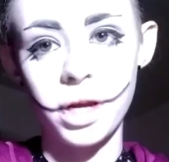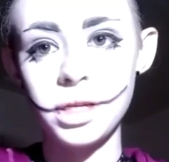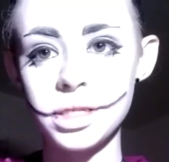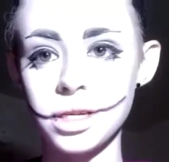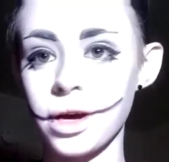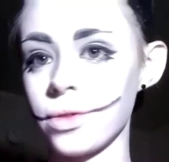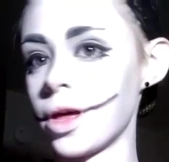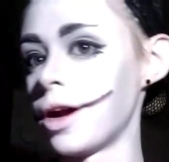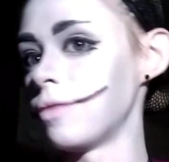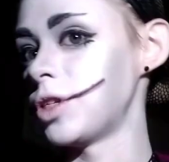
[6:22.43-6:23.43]
now that I've
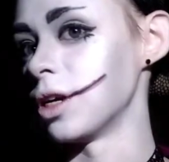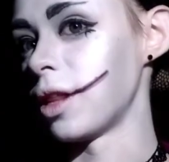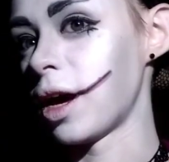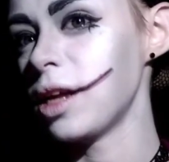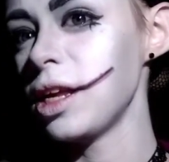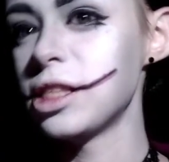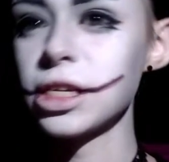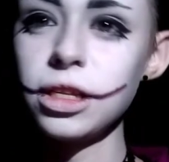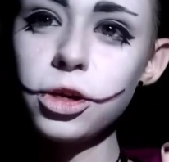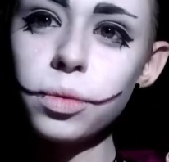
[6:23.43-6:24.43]
done that, it's a
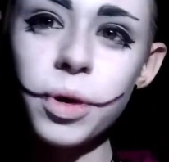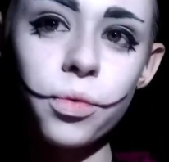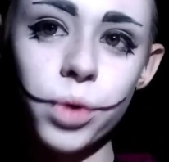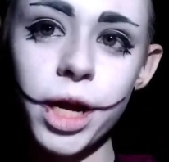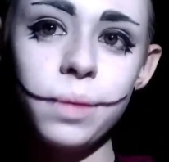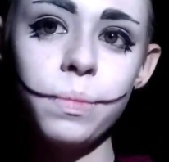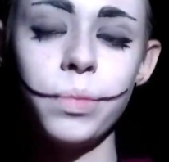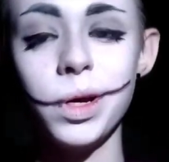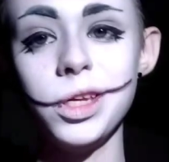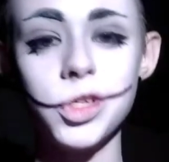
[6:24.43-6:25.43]
little bit red, but you
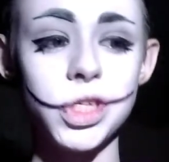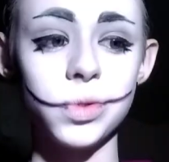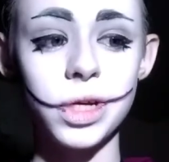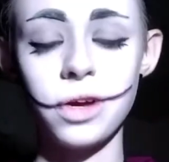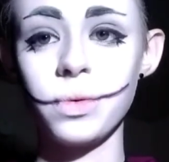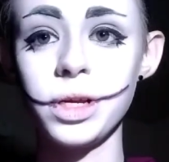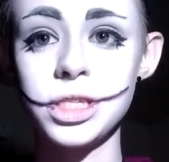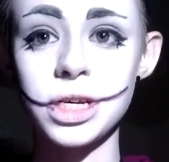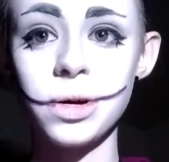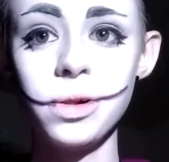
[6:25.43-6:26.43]
still can't really
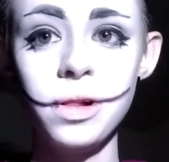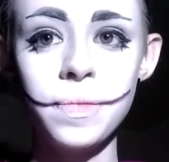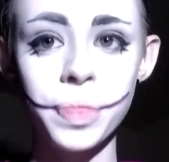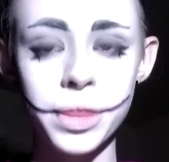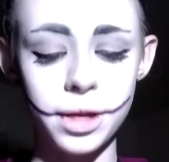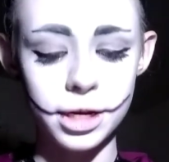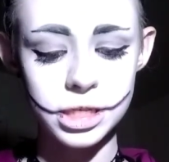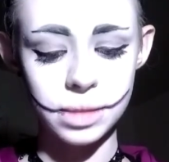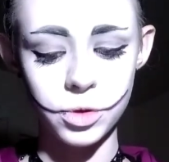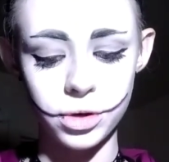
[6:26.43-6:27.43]
tell. The next thing I'm
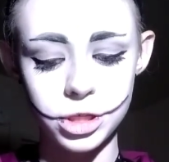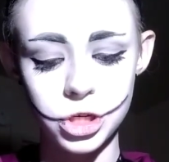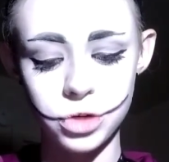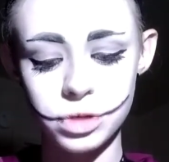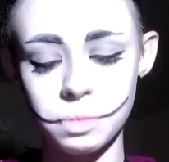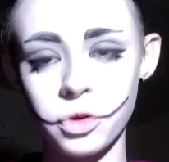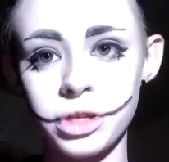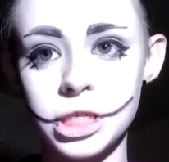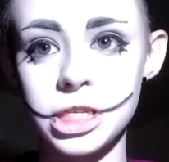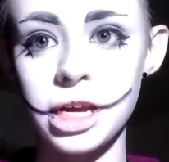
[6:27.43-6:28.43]
going to do is I'm going to
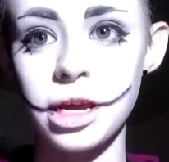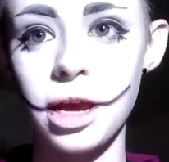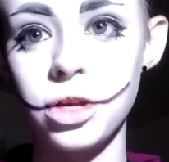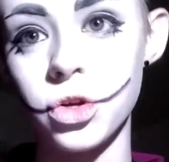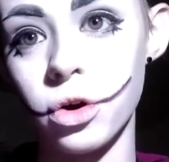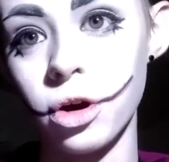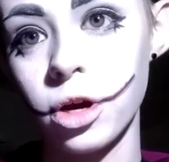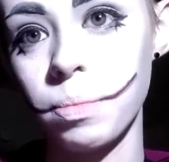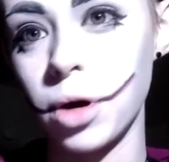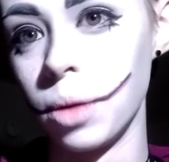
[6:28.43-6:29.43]
take a dark
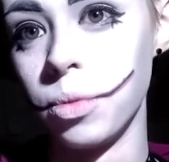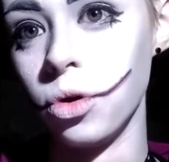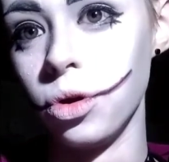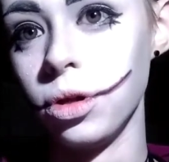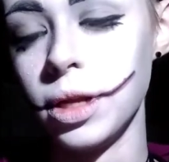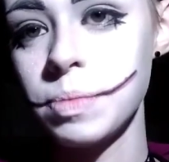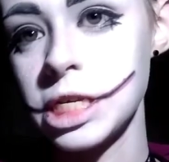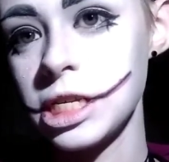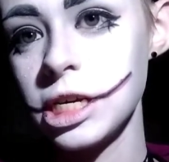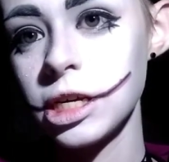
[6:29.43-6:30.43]
purple
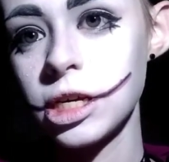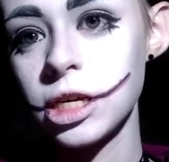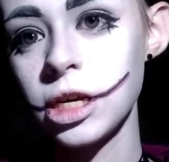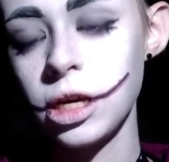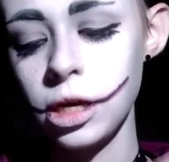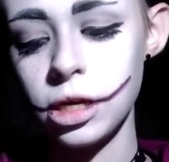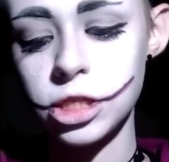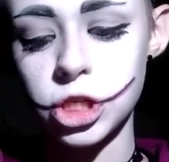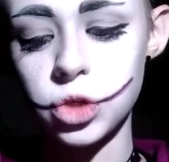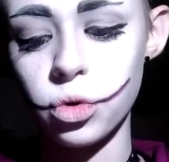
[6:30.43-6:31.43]
lipstick. It's a
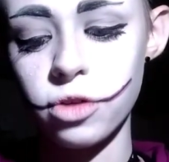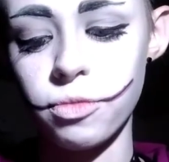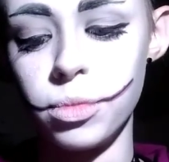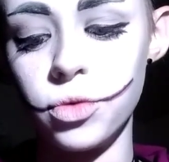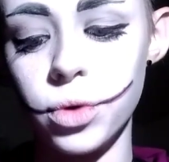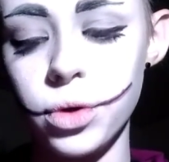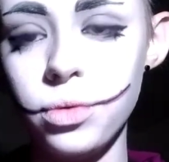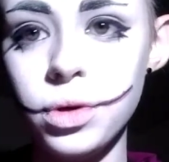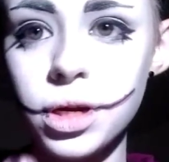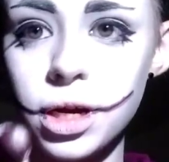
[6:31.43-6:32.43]
sort of maroon
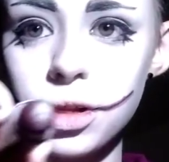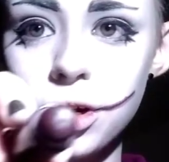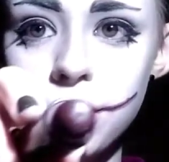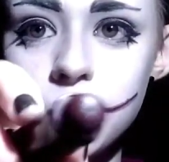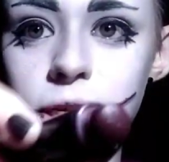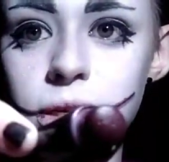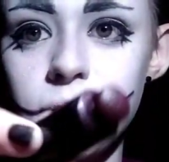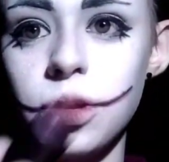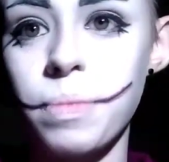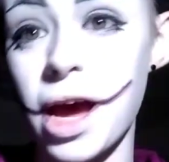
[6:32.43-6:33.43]
color. It could
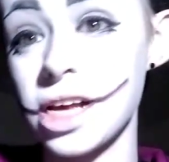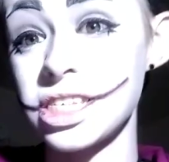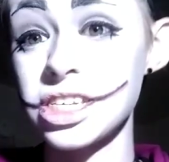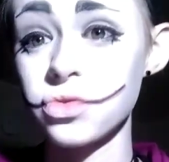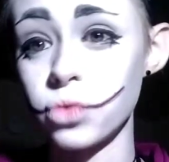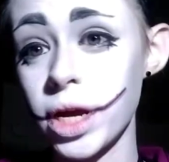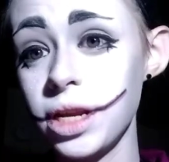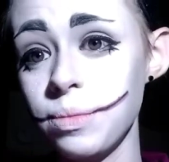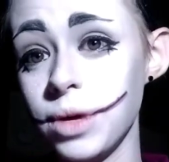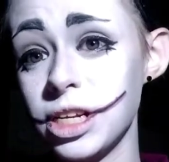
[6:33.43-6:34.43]
pass as red, but
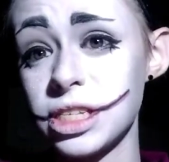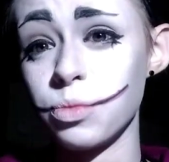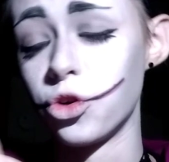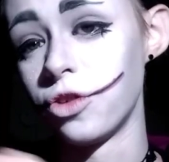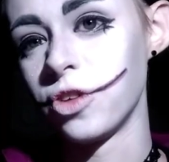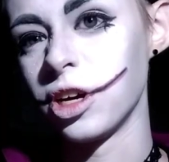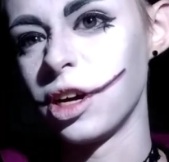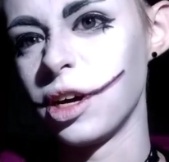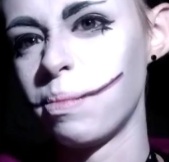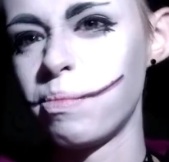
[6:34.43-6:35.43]
it's more of a
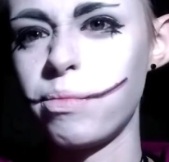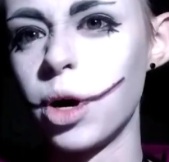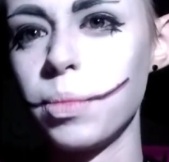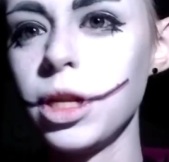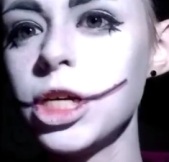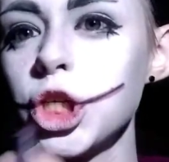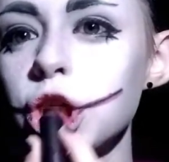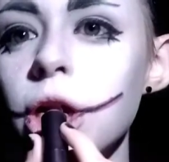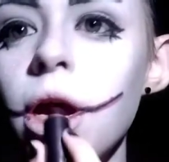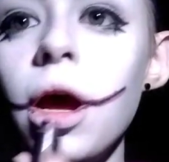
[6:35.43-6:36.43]
purplish.
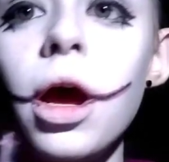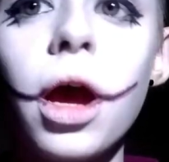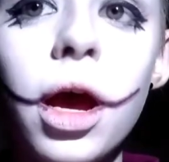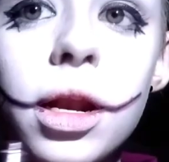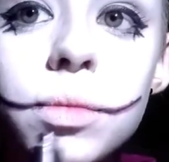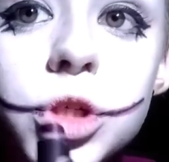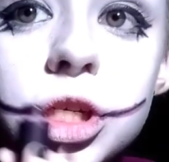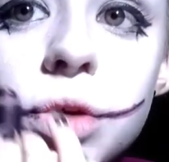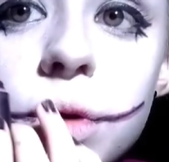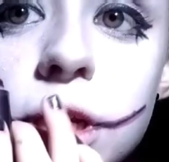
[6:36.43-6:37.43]
And I'm just going
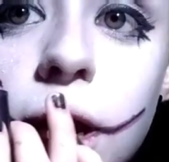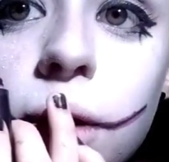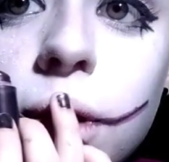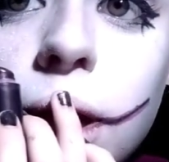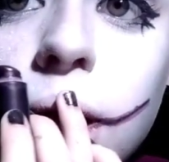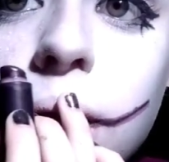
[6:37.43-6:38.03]
to outline